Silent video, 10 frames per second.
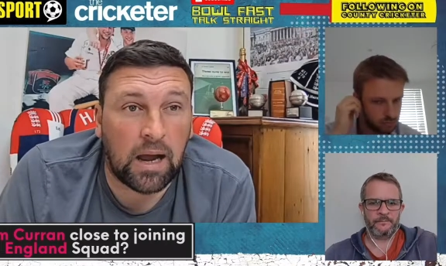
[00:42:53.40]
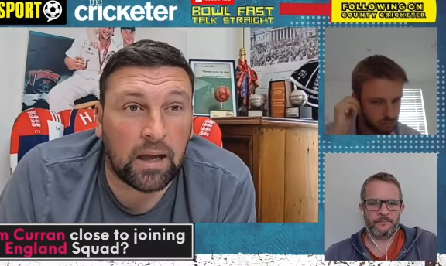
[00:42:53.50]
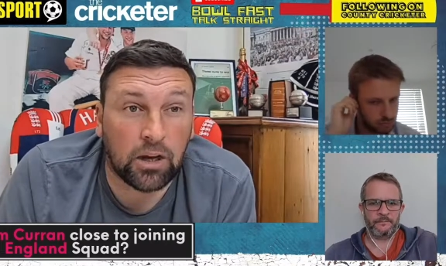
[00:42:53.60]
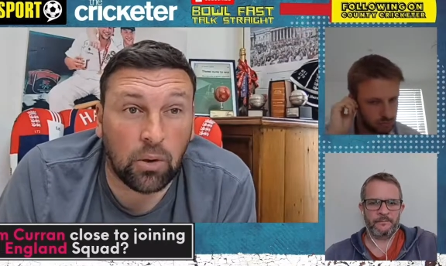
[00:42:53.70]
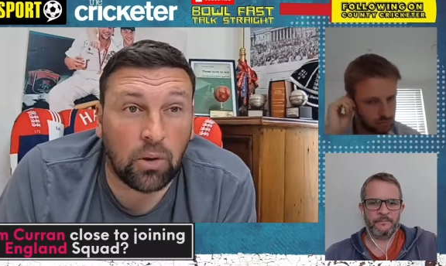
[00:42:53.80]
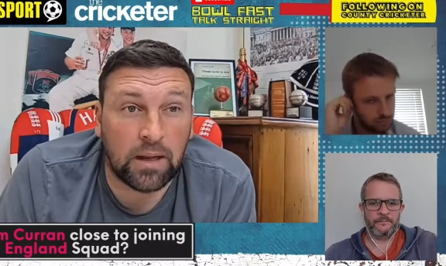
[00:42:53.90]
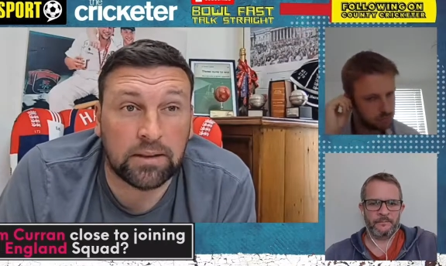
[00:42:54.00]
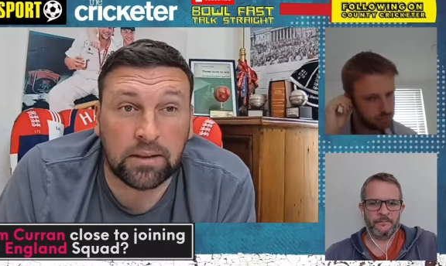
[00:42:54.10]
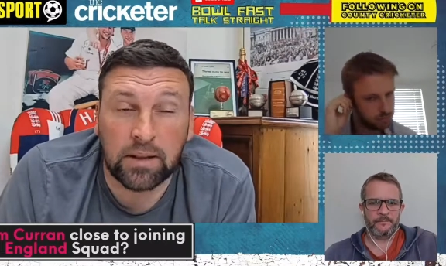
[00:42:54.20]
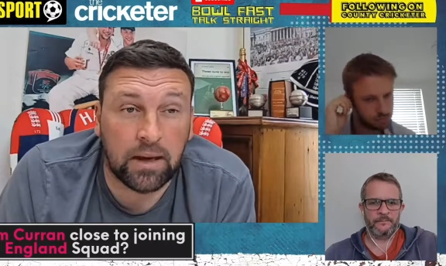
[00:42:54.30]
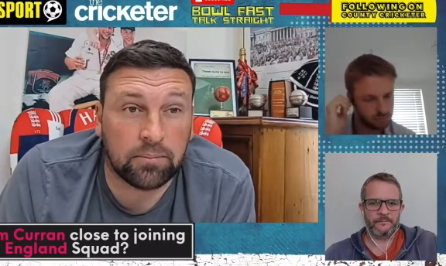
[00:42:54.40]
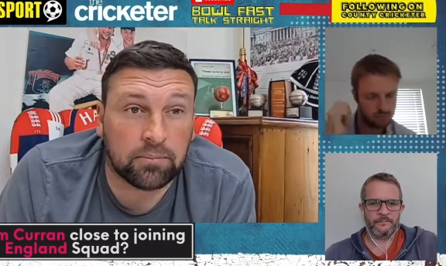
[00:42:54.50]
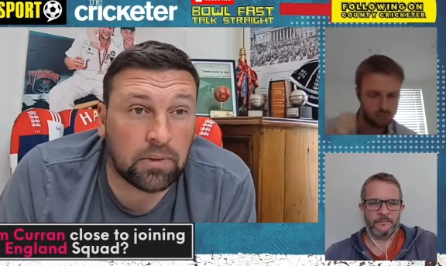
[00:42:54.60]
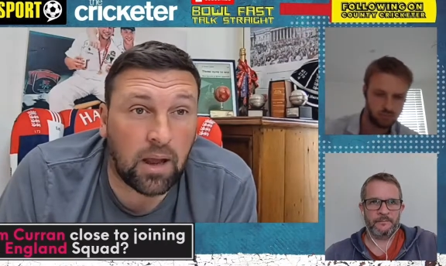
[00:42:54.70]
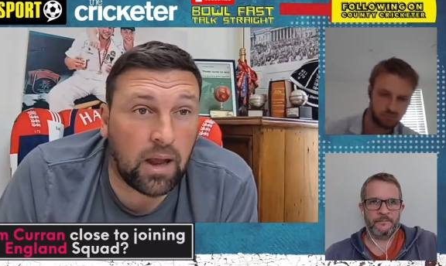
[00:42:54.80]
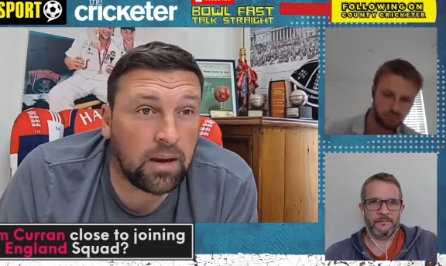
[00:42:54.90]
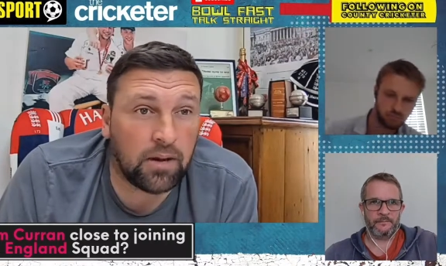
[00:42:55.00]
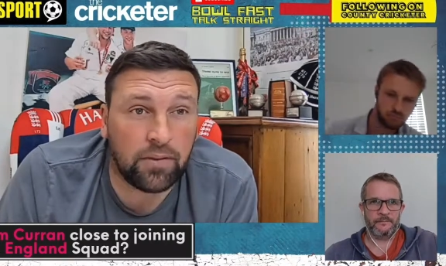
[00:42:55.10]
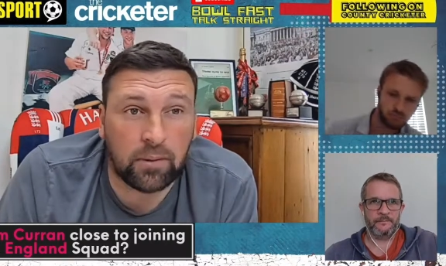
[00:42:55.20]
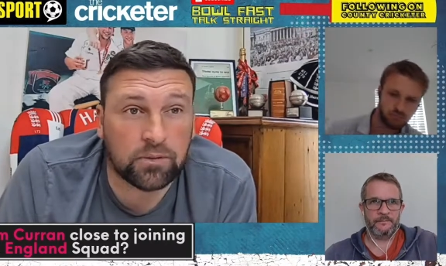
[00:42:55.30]
Speaker 1: I go. I, I, I,
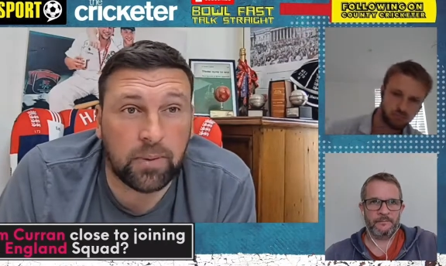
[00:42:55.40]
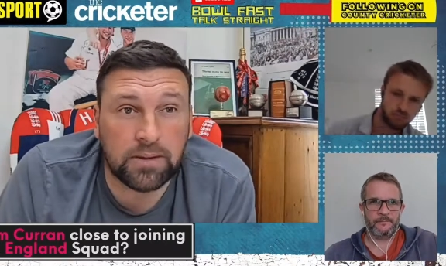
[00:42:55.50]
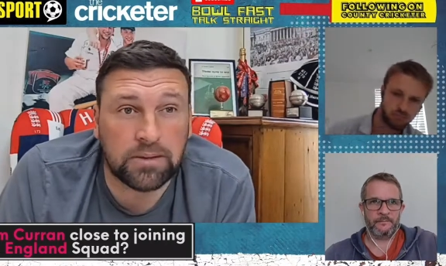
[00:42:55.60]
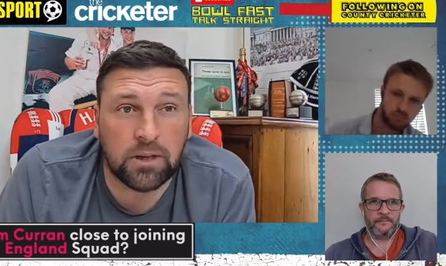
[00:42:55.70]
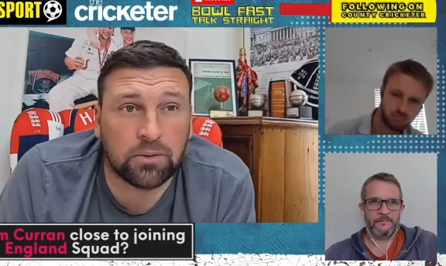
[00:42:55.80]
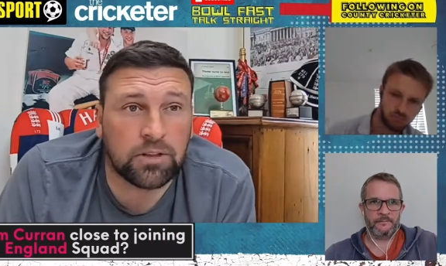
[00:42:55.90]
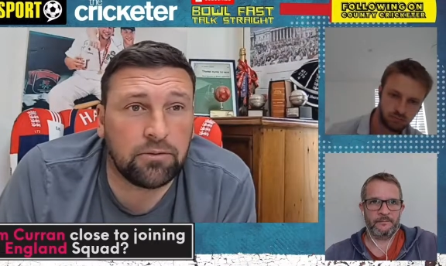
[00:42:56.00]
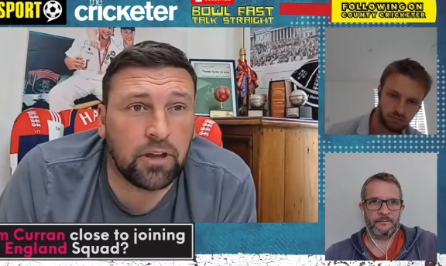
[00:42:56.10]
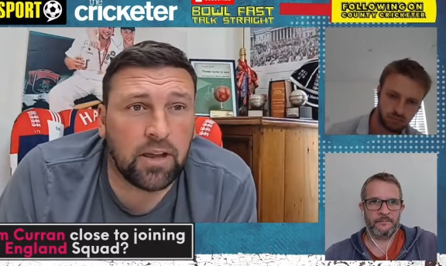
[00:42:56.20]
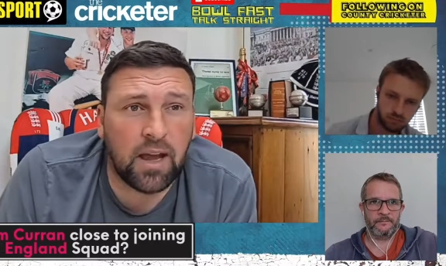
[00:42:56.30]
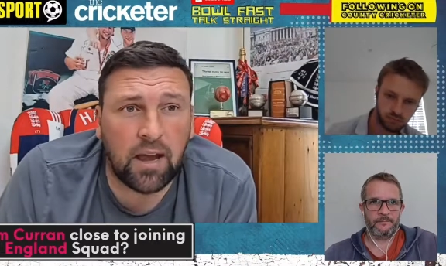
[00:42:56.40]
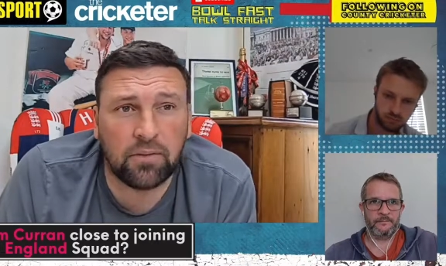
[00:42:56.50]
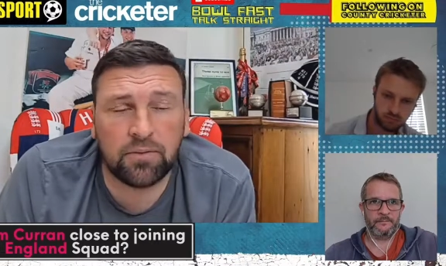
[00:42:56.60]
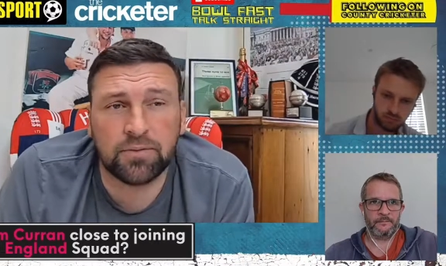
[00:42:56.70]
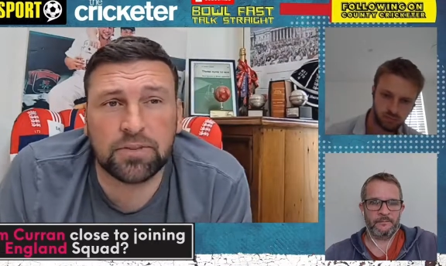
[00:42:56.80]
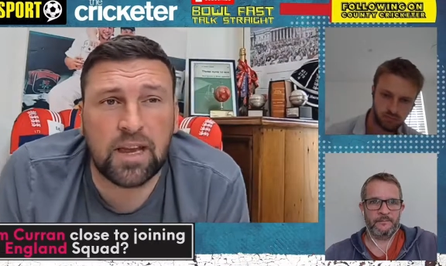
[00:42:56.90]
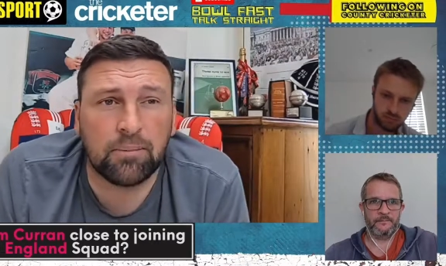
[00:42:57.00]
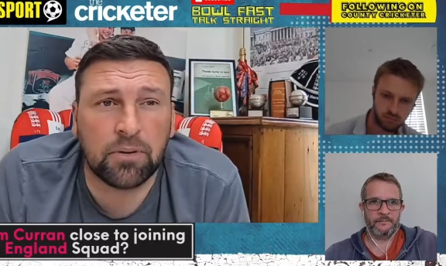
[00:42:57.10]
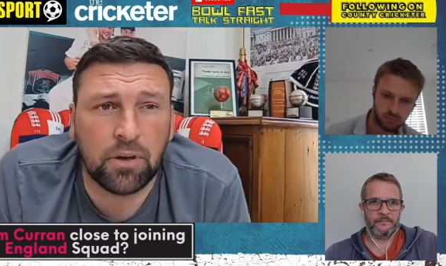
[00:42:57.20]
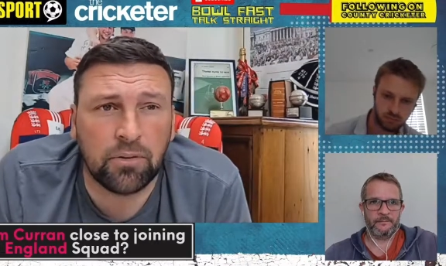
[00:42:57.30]
if I was Ben Stokes, I'd rather have
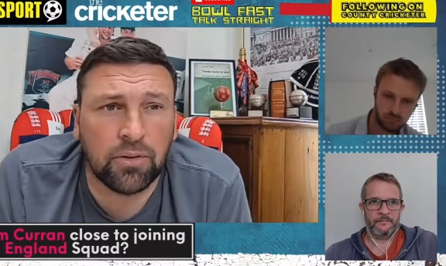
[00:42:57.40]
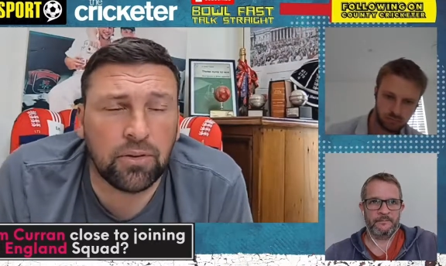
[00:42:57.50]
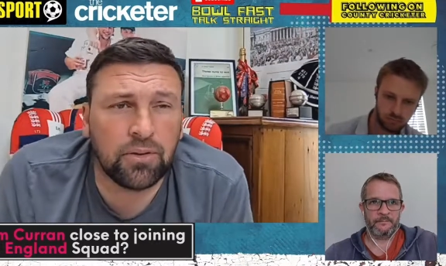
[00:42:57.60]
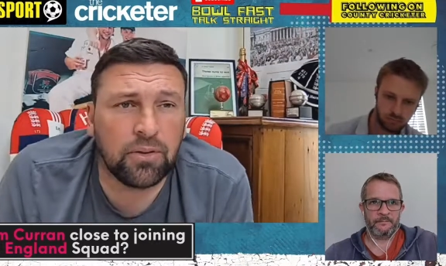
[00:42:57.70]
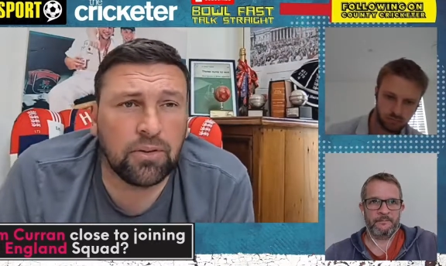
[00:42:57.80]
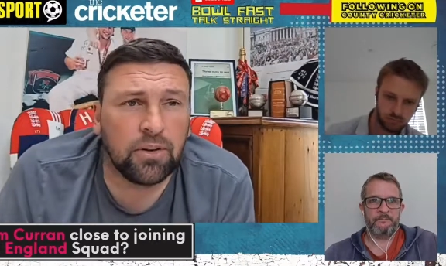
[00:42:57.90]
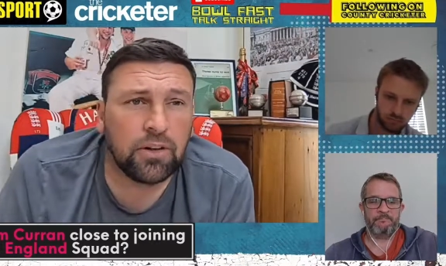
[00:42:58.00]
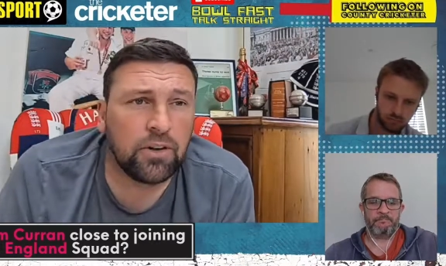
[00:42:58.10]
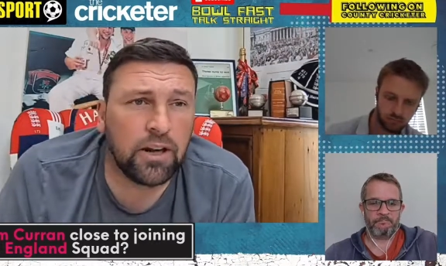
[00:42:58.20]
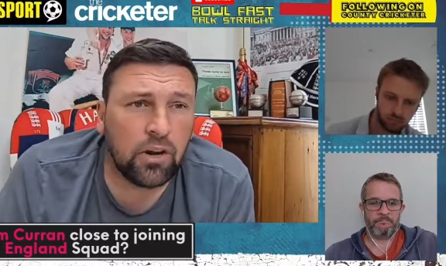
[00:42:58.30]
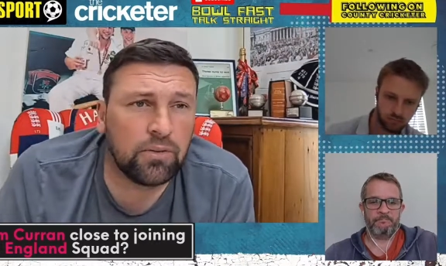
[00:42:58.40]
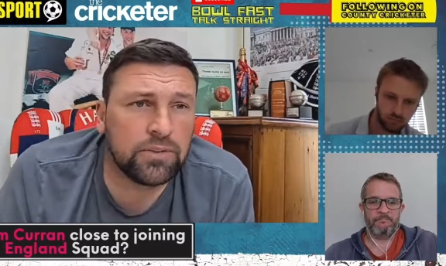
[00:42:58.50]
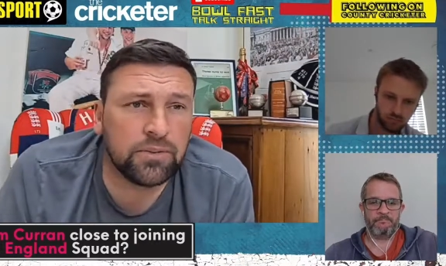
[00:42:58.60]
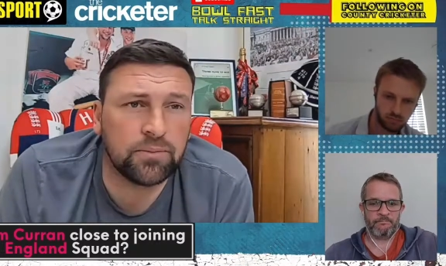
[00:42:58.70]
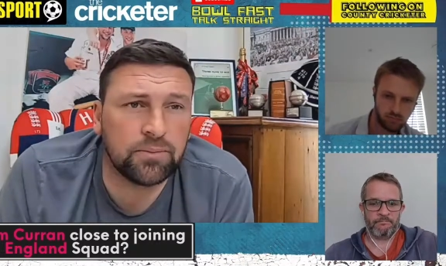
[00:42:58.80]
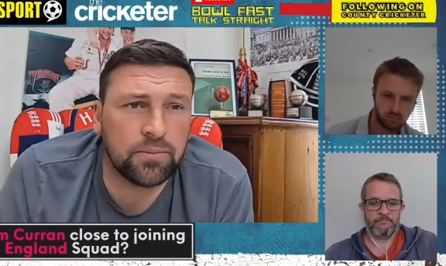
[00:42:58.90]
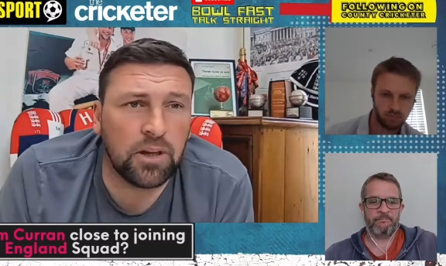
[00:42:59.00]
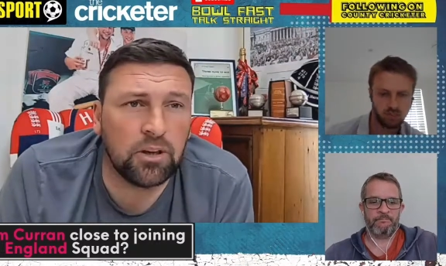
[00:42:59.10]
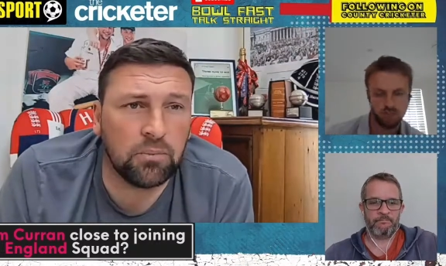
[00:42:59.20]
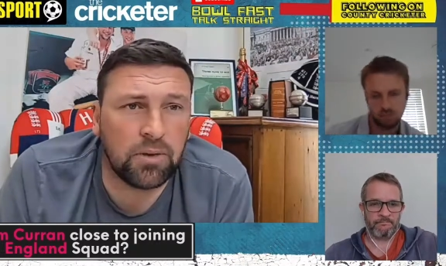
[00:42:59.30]
Sam Curran than Craig Overton
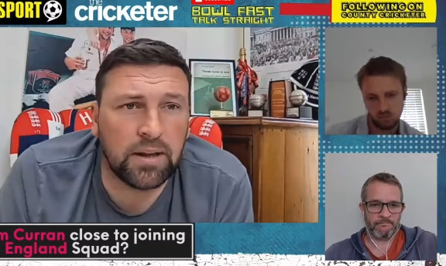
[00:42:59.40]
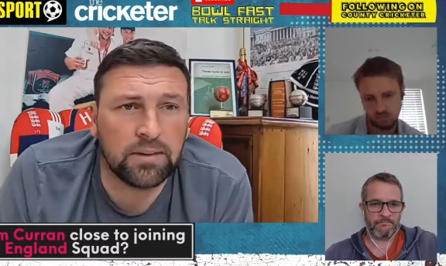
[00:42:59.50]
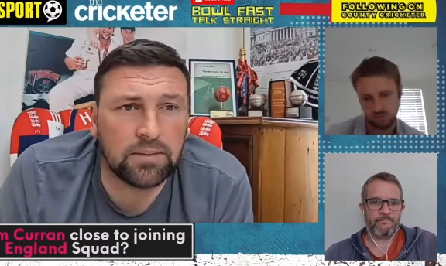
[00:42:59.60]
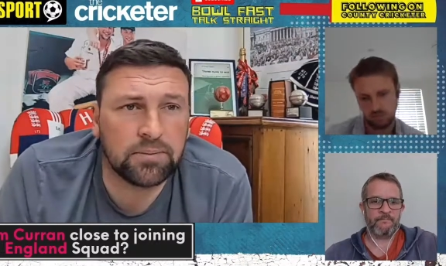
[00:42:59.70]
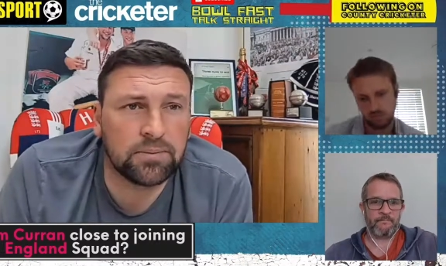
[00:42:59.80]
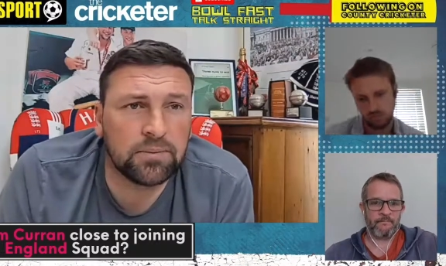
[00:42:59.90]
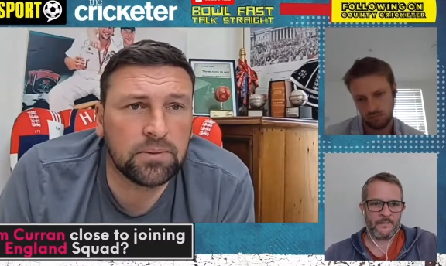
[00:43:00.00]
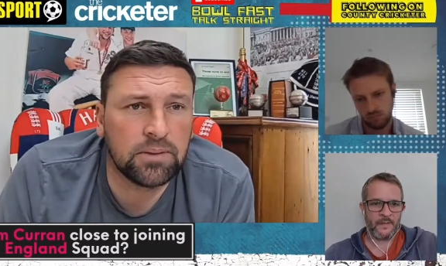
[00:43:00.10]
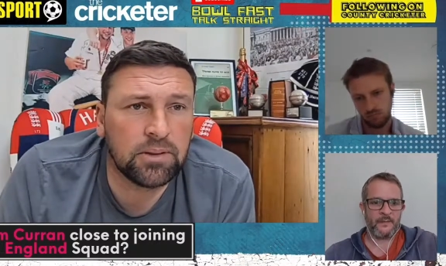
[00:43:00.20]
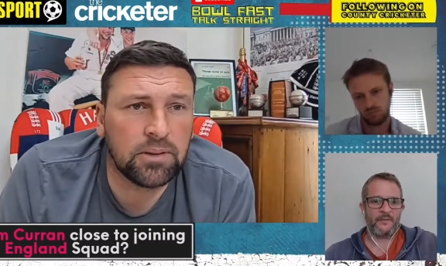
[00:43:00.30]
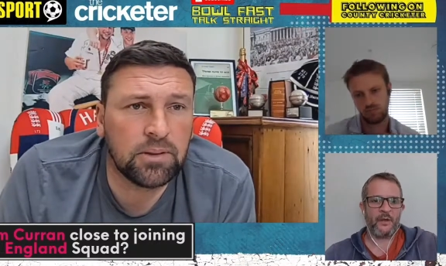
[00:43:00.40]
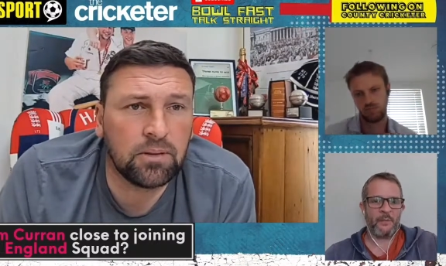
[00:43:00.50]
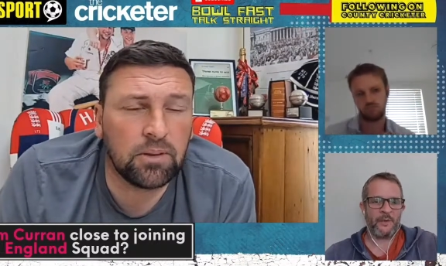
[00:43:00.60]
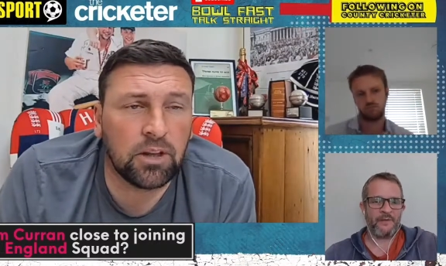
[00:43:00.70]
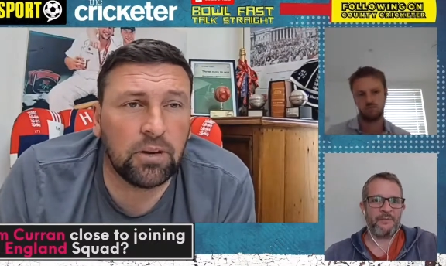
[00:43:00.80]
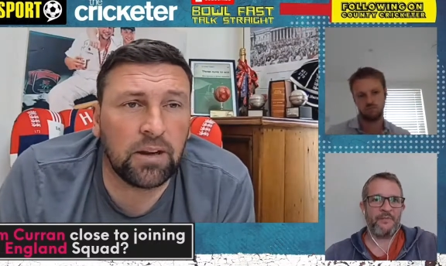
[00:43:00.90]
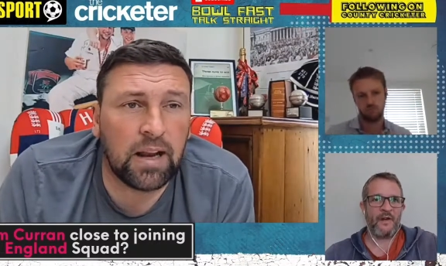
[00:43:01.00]
at number eight.
Speaker 2: There's no point having you know,